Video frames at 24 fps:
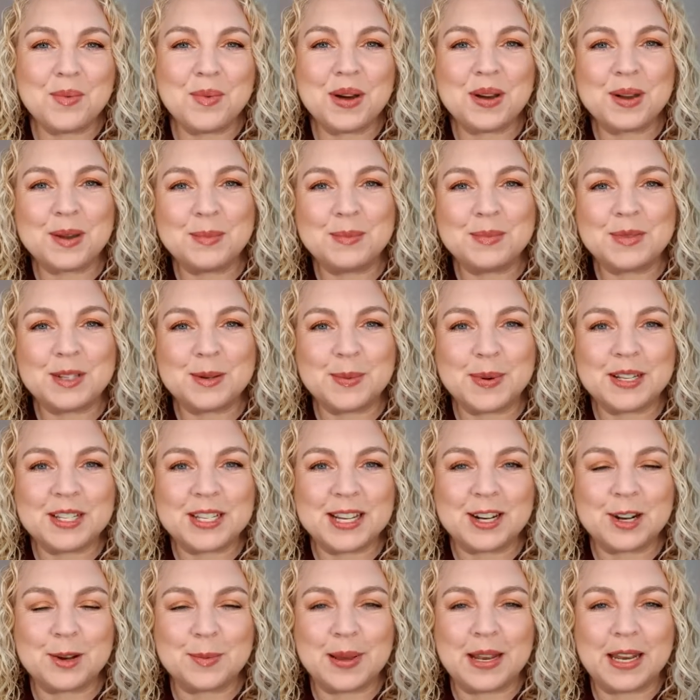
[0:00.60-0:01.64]
welcome to my
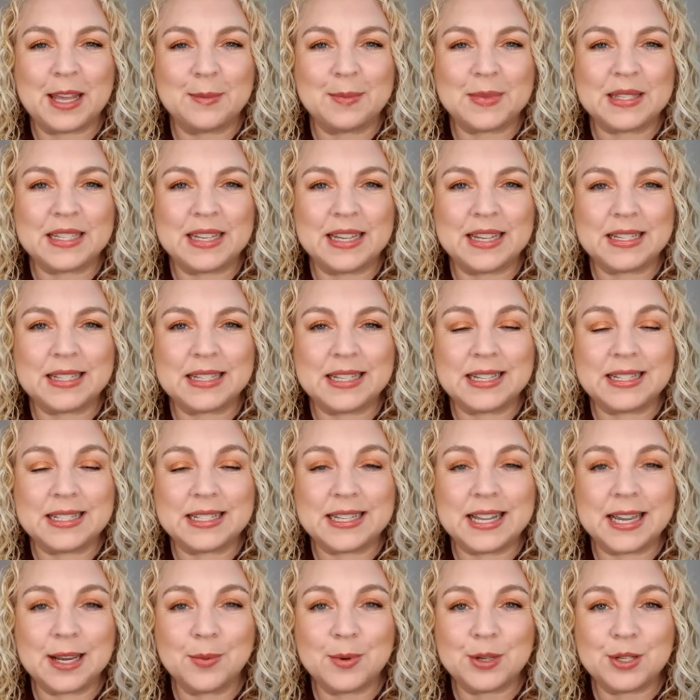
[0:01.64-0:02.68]
channel. My name is Nancy
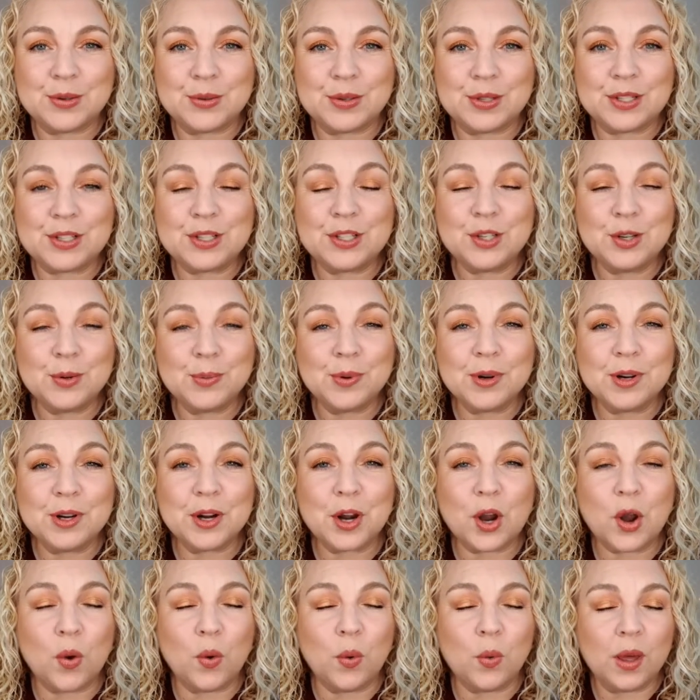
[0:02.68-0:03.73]
and today we're doing a
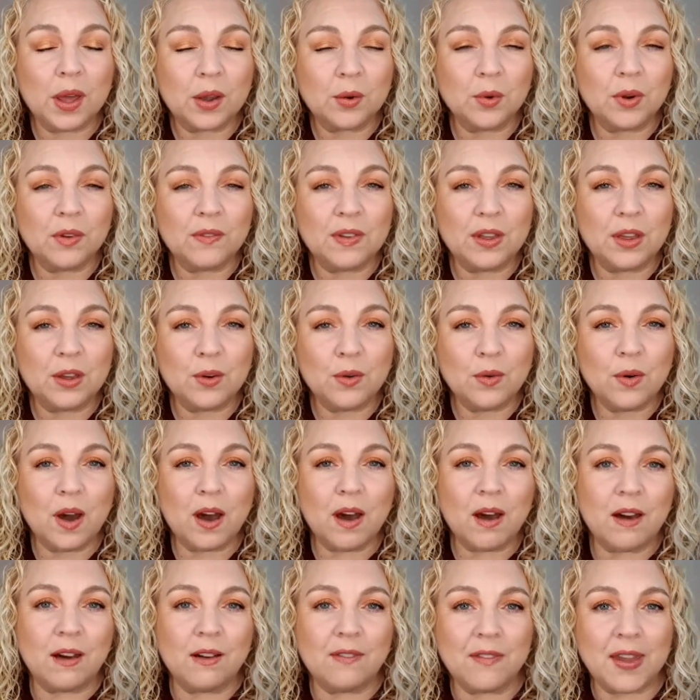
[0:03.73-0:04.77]
super quick review
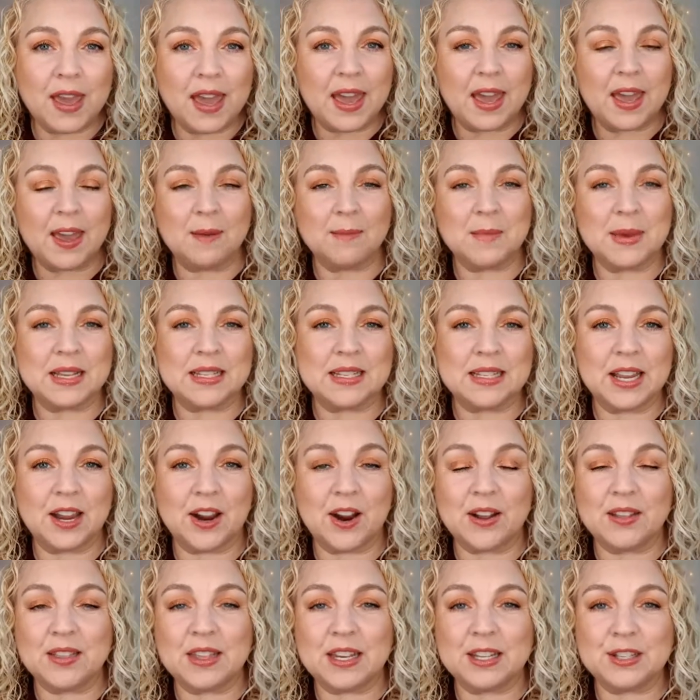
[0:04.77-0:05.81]
of a
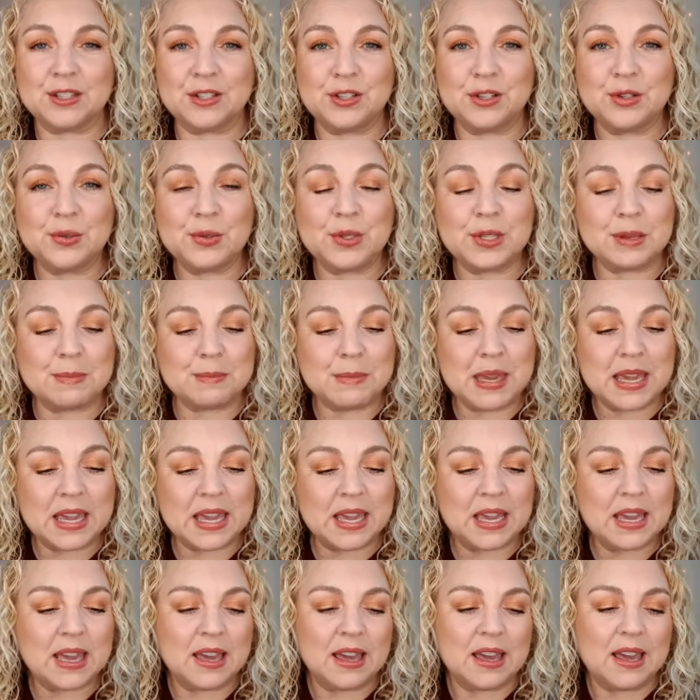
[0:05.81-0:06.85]
mascara that is new to
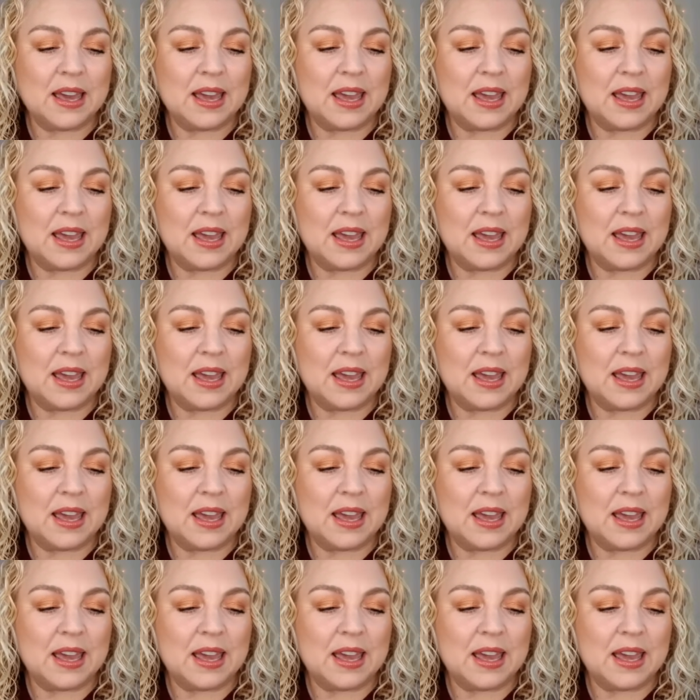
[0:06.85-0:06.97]
me.